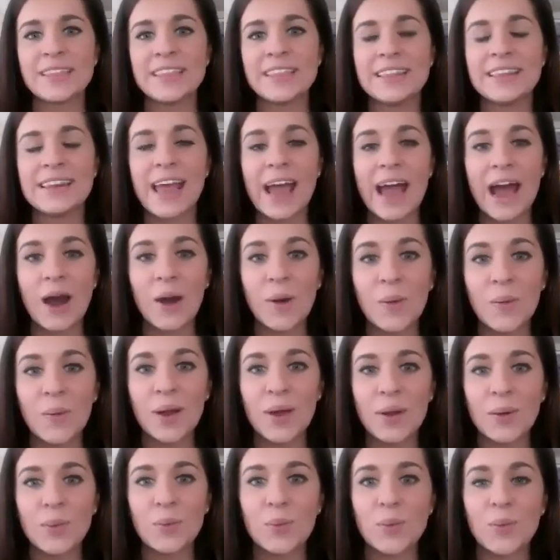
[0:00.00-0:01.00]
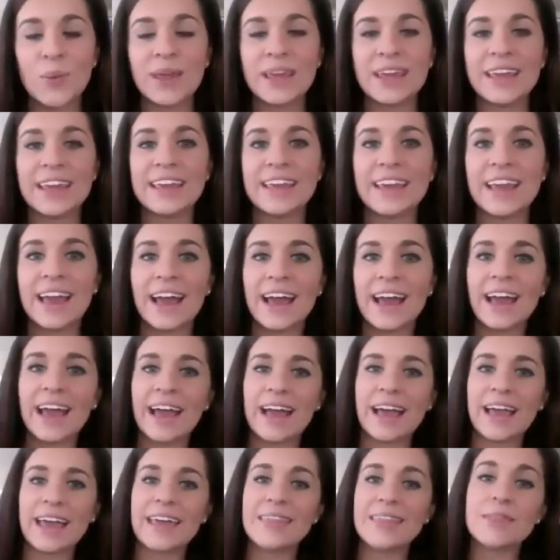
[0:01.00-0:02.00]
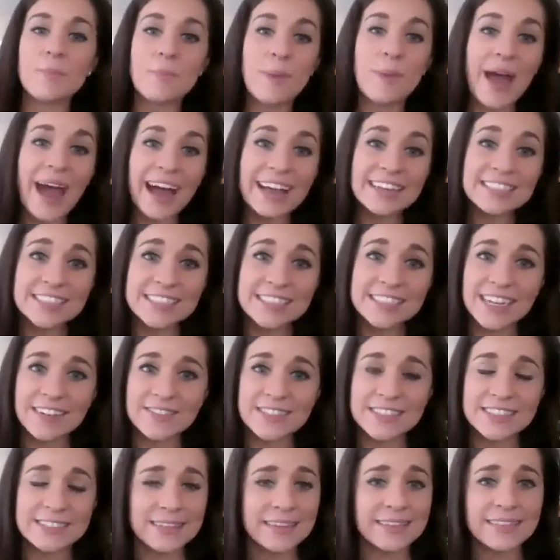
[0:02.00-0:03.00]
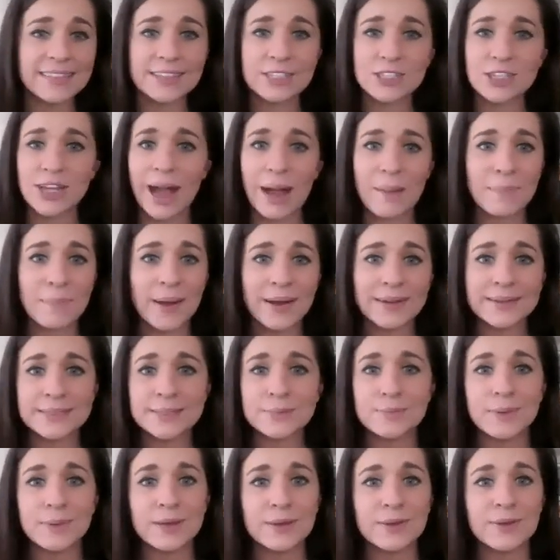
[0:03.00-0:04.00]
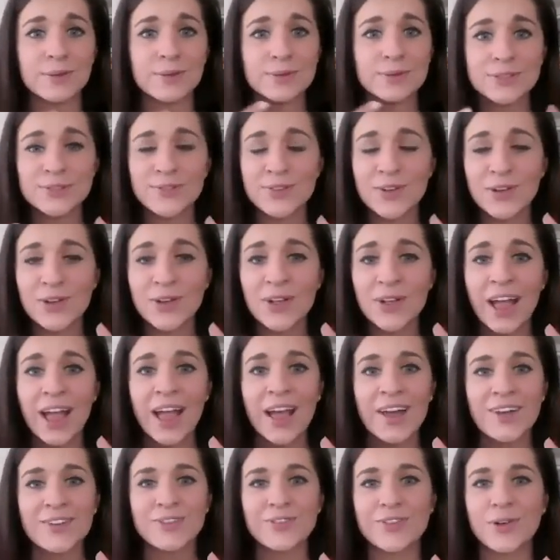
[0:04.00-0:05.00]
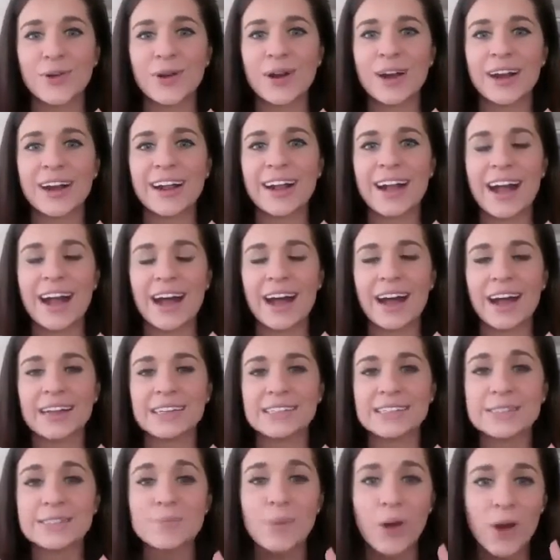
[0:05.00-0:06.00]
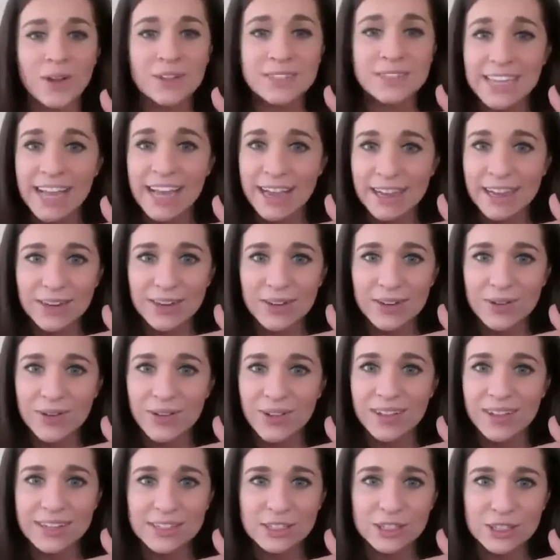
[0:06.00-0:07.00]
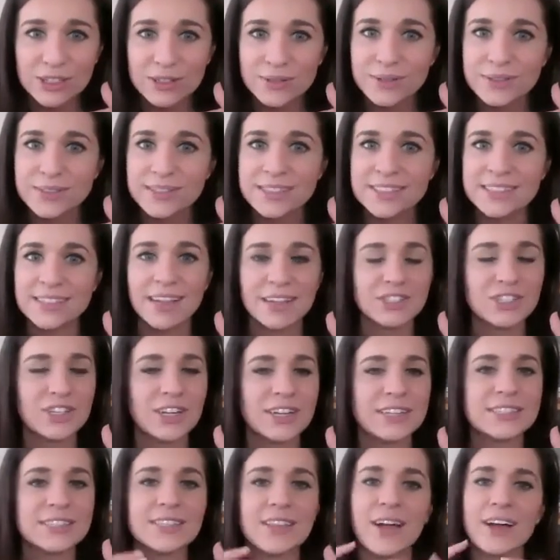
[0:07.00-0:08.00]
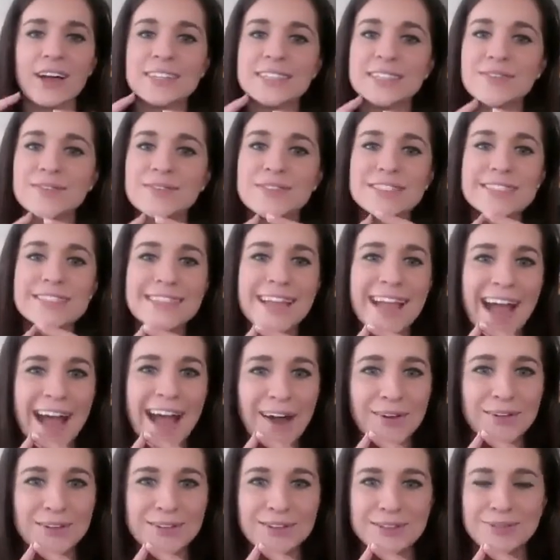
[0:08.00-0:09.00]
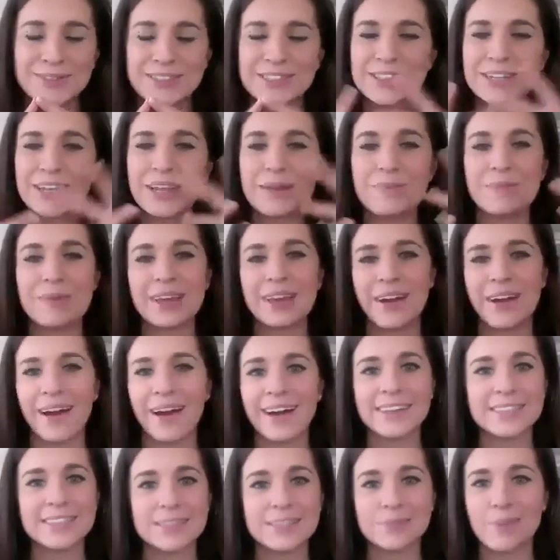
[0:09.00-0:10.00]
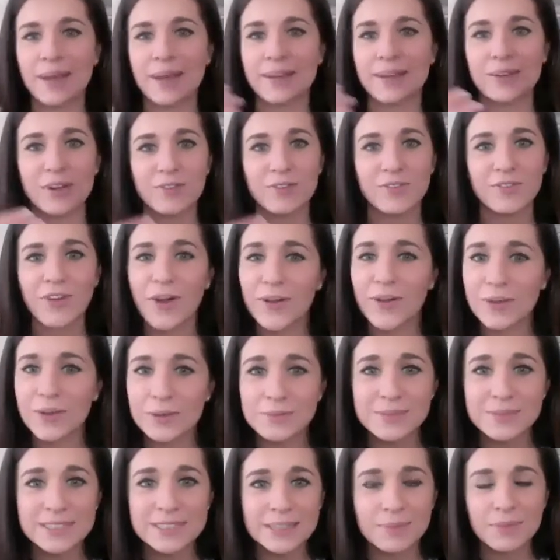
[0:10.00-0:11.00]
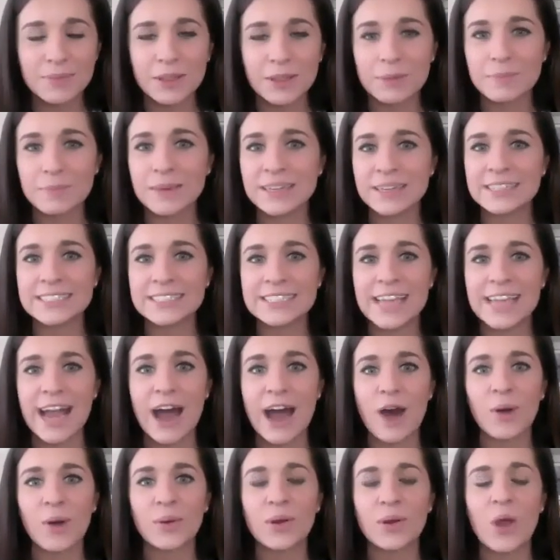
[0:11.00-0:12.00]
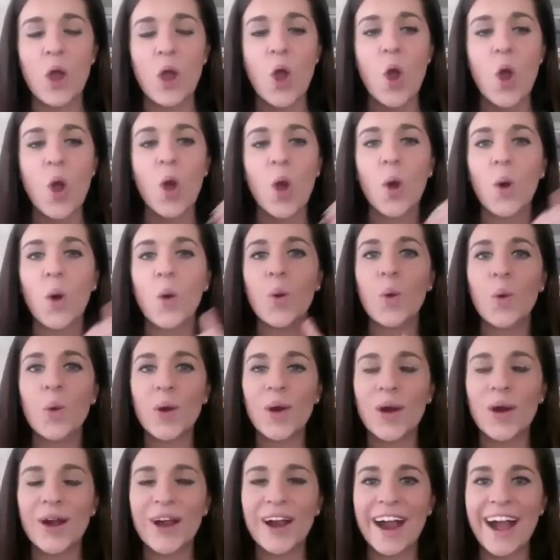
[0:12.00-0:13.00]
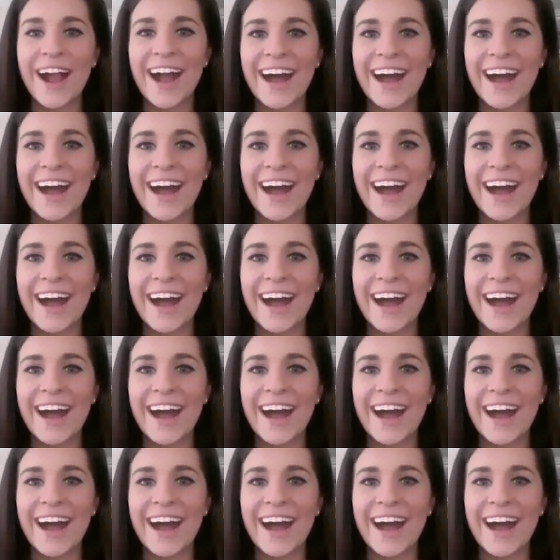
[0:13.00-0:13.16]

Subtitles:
Now, we in the past have seen the chat box be useful for small technical issues such as loss of sound, which can be caused by your volume simply being down, or